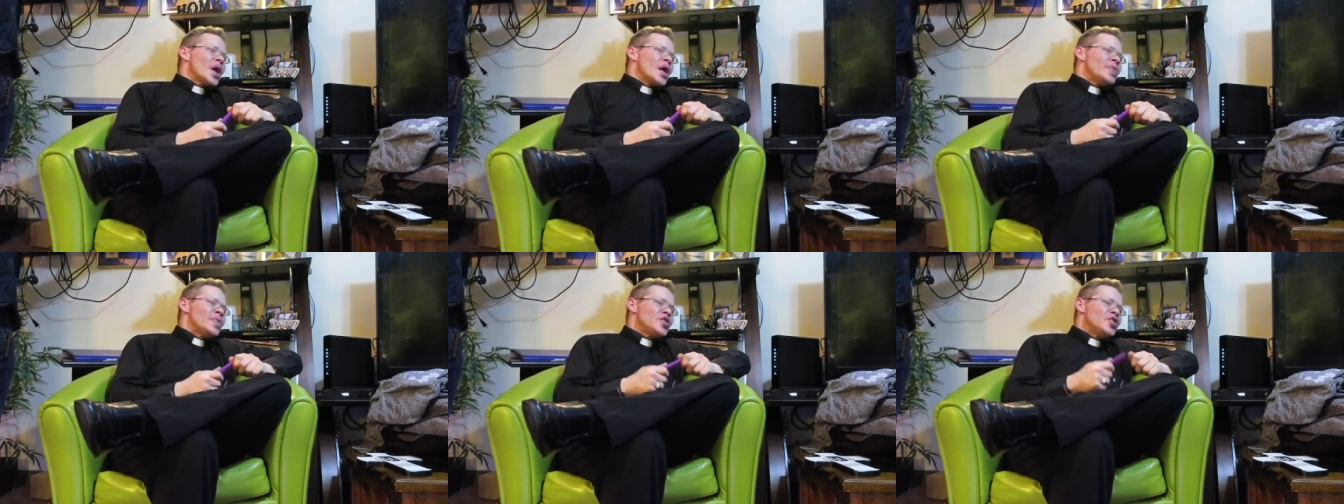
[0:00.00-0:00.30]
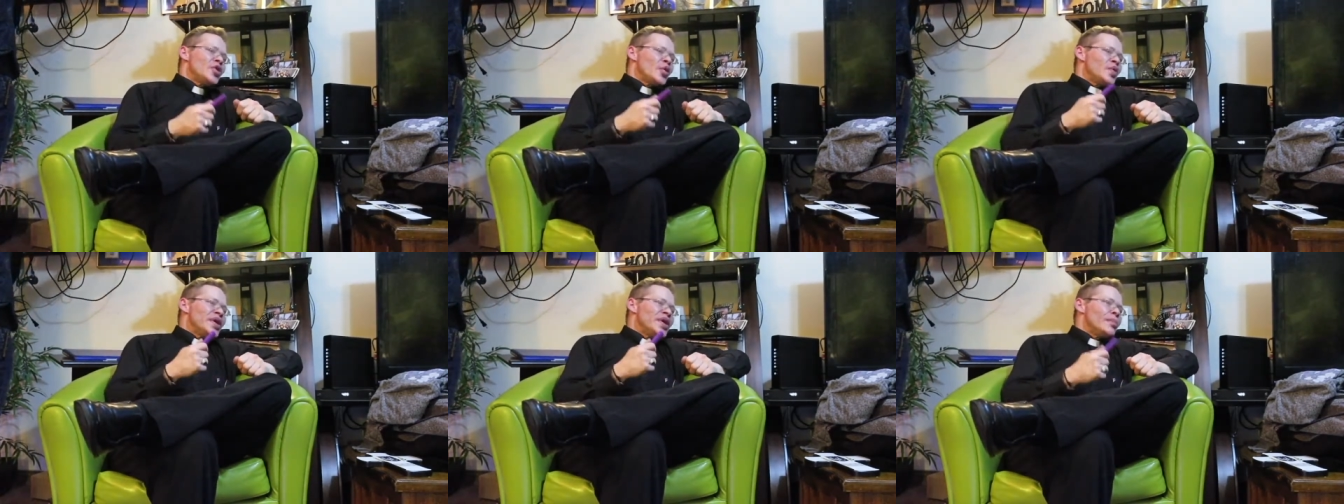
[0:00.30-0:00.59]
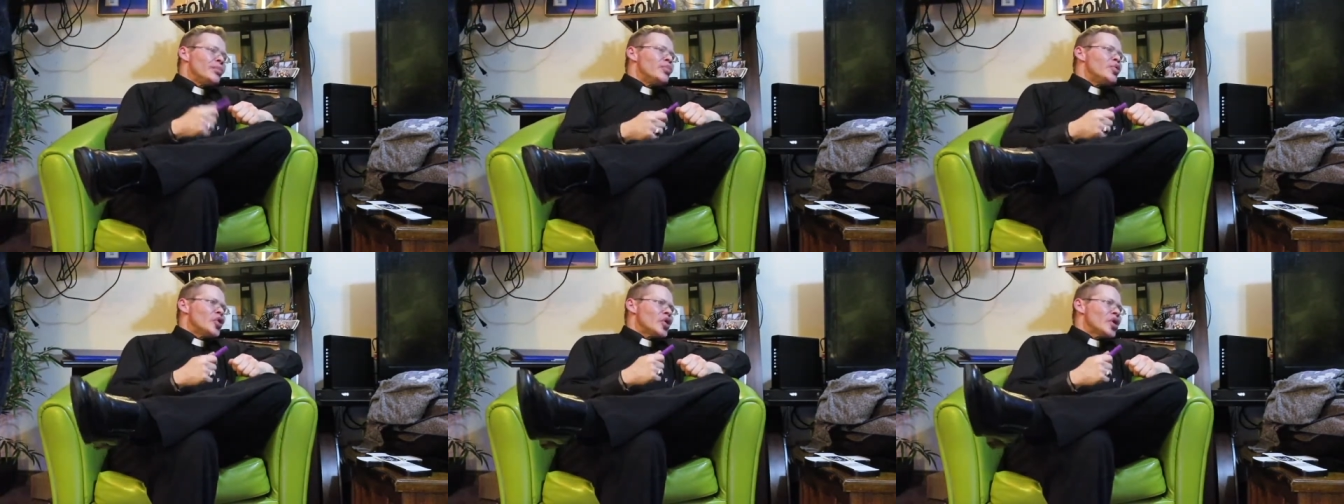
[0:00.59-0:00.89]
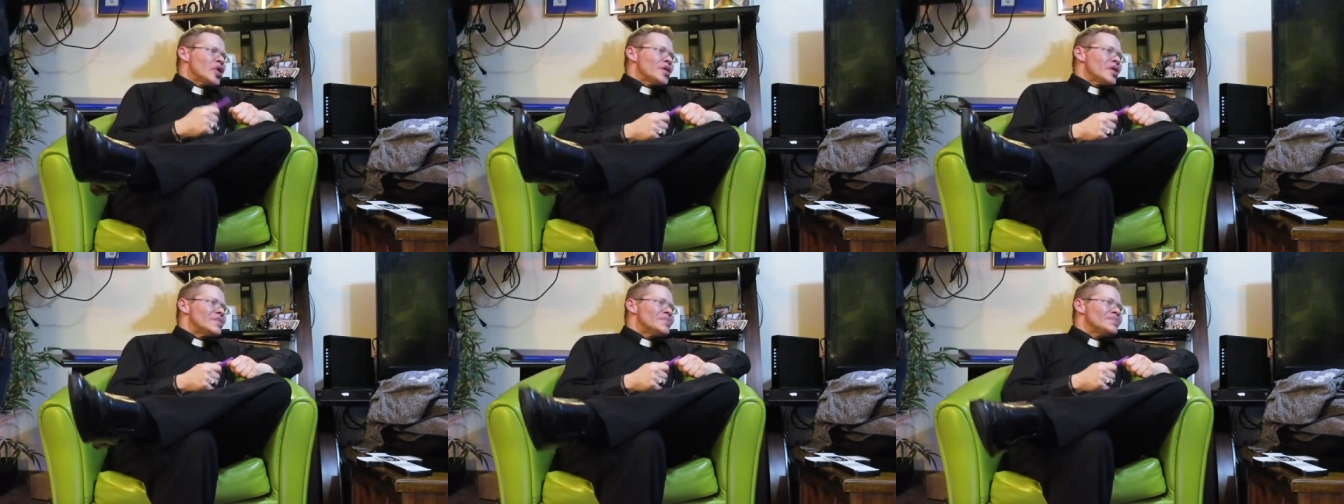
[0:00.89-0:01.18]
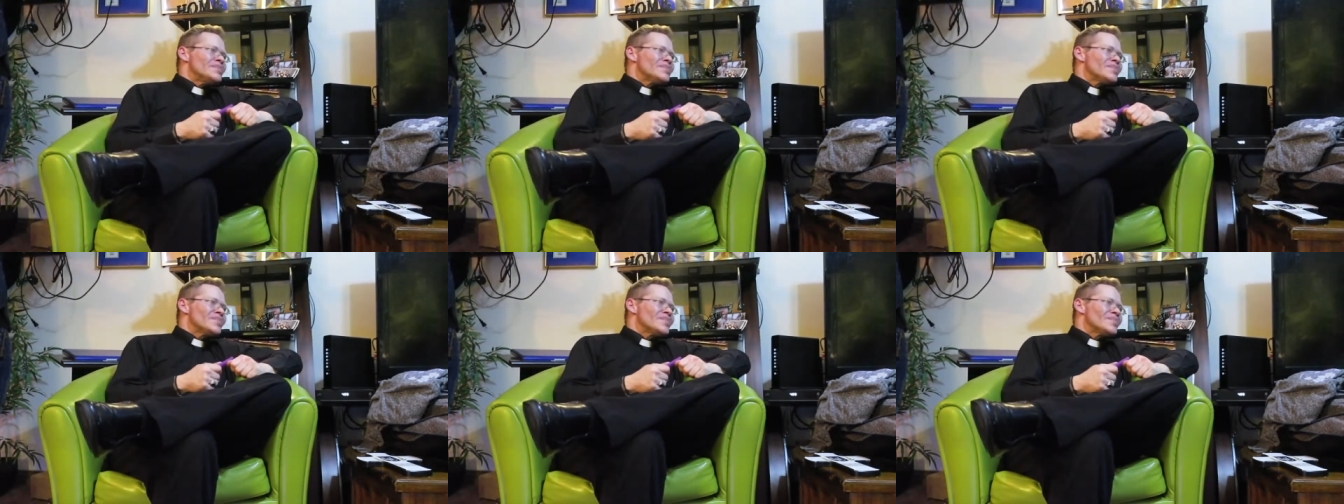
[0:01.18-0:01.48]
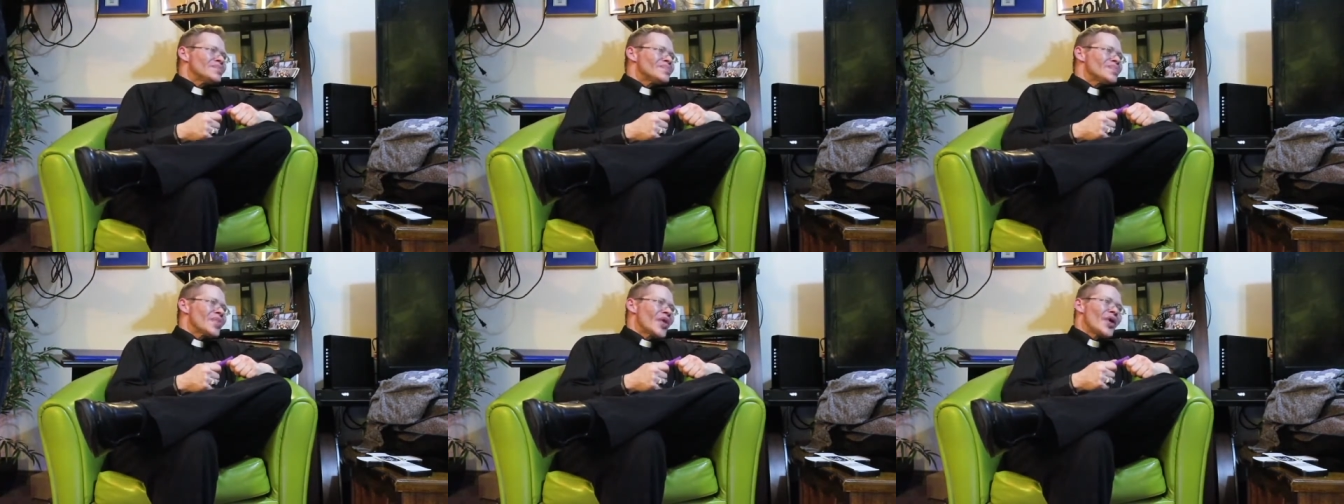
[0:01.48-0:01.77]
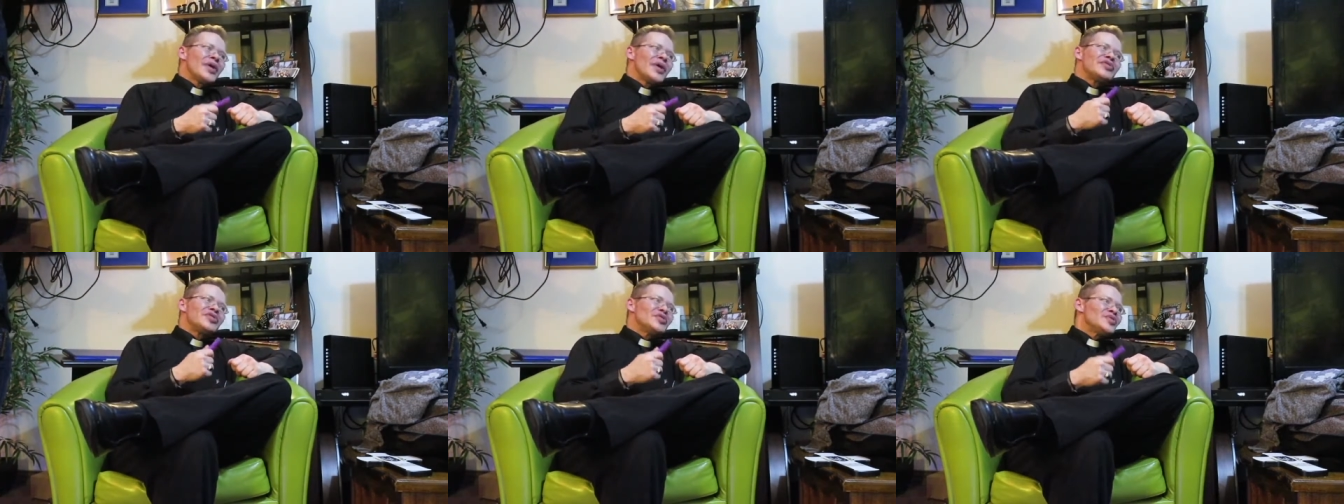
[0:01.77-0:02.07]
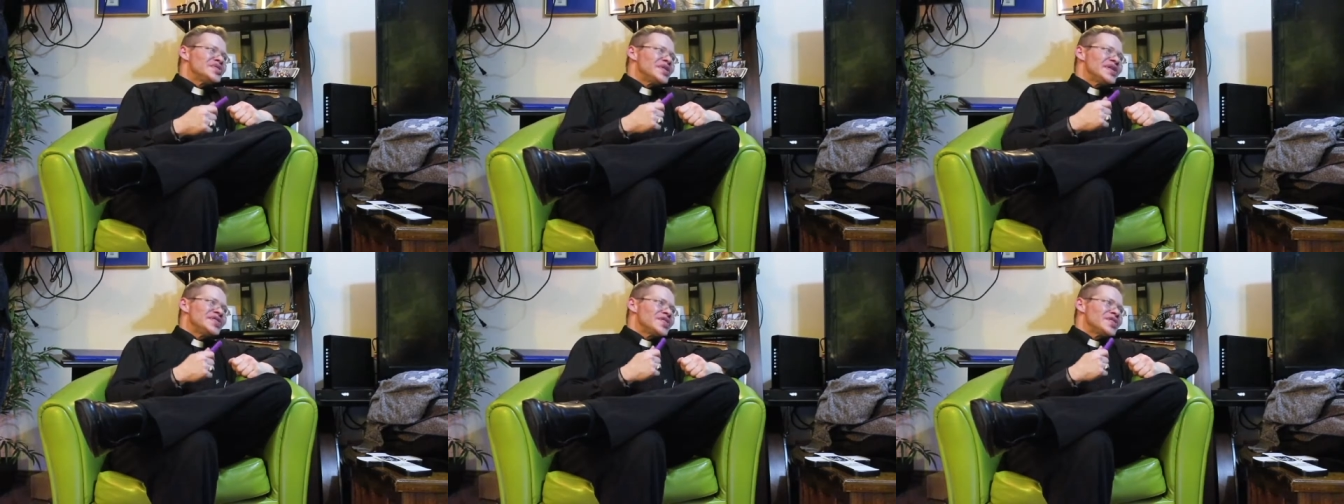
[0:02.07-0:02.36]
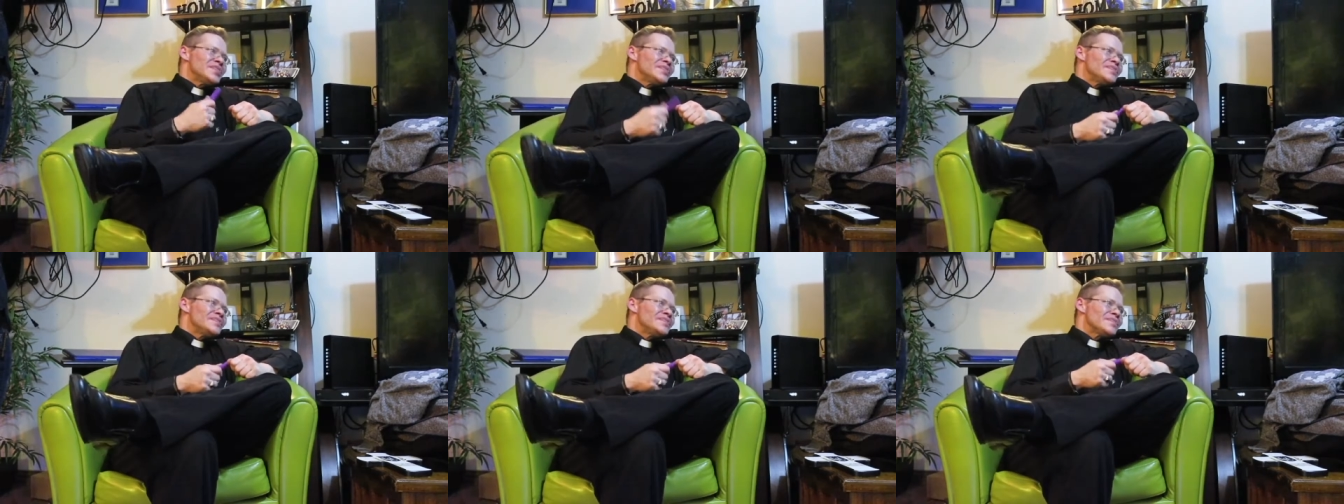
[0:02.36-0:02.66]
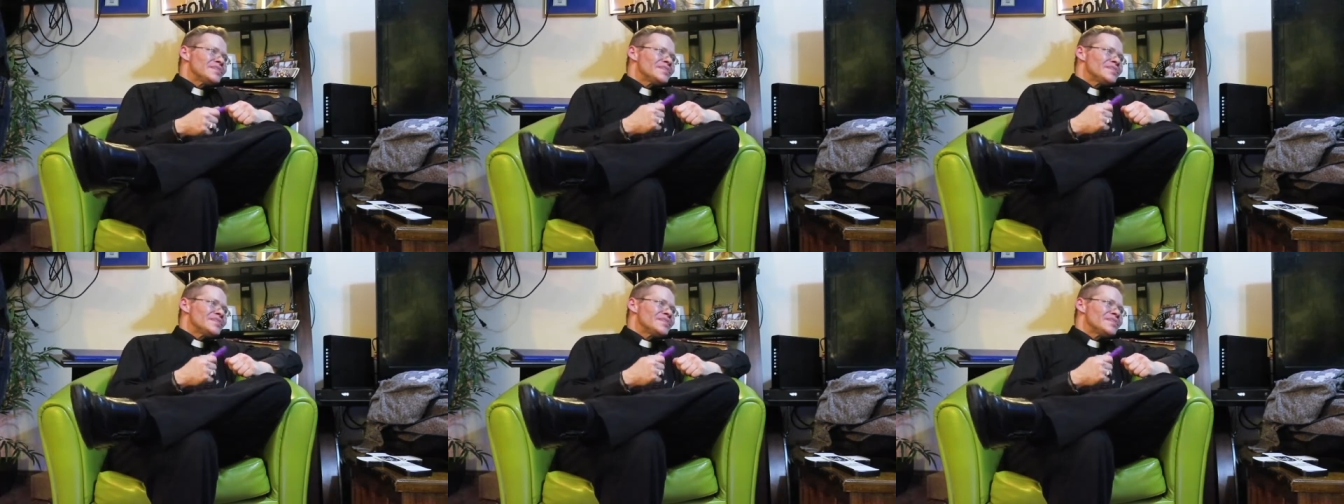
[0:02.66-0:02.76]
and you don't need a book. All you have to do is listen.